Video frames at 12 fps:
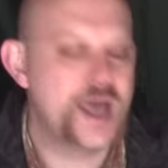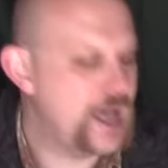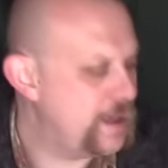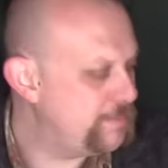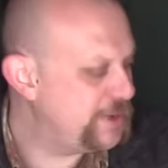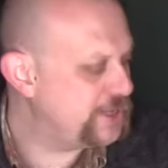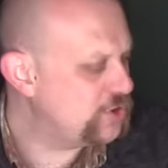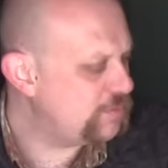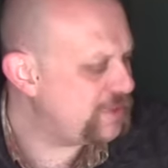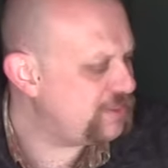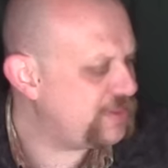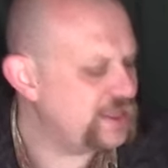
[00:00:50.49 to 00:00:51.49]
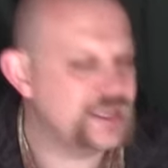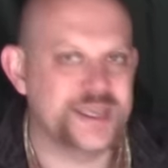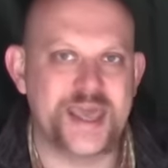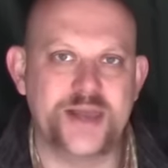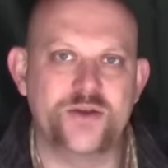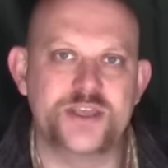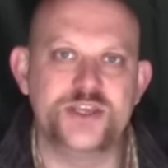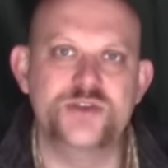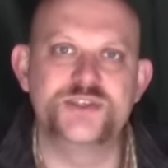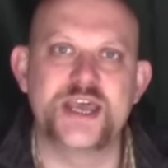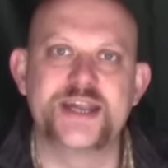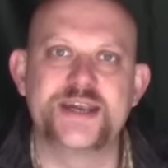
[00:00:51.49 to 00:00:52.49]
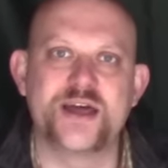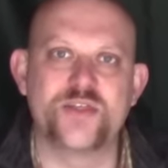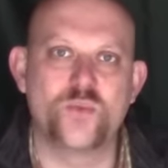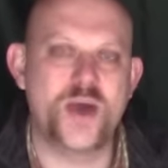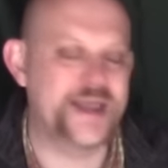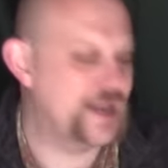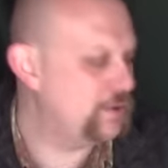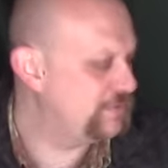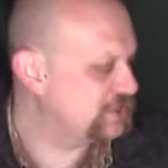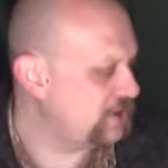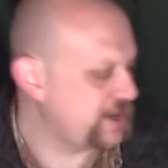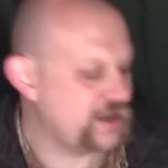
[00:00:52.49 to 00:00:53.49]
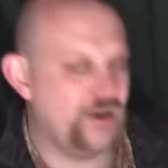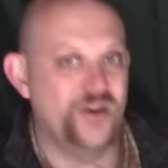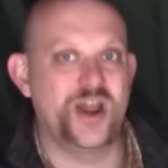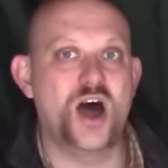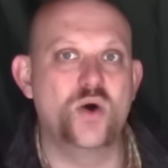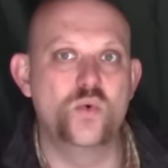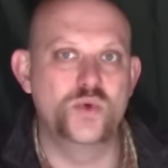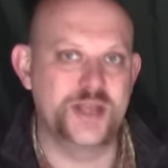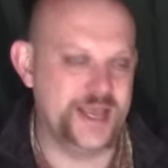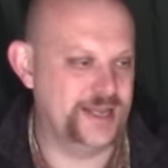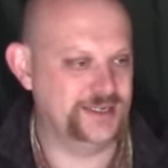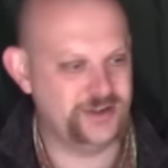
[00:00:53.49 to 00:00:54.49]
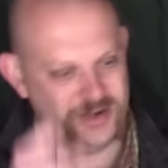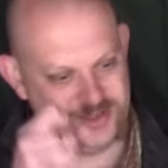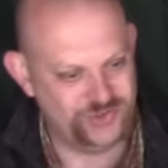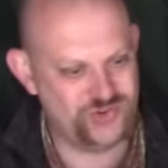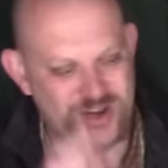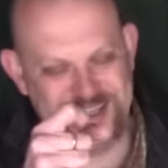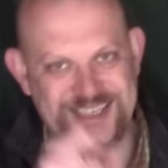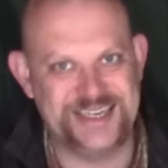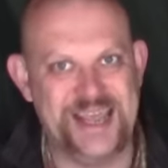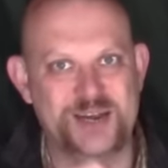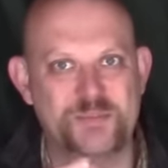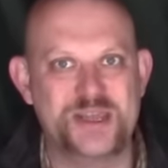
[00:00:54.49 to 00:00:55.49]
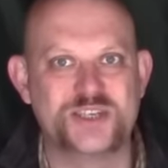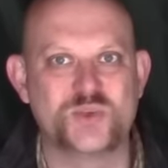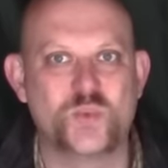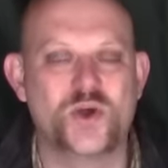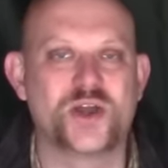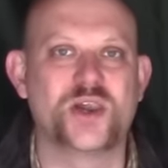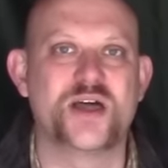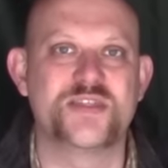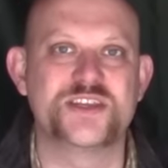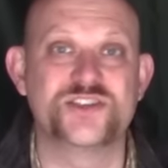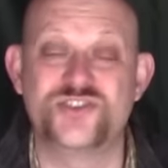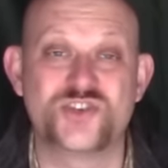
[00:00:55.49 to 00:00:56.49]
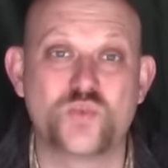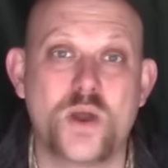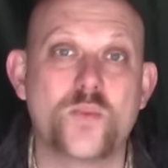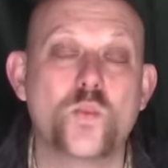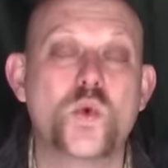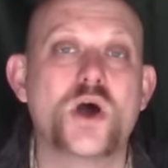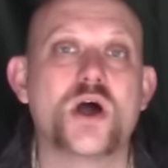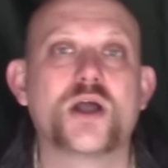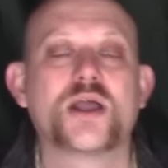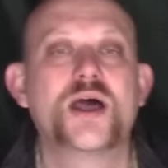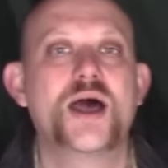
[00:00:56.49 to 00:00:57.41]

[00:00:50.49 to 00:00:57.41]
But it got me thinking, can I use it in another way? Now, obviously, I can't hold it and kind of try and sand a piece of work like this. It just won't work.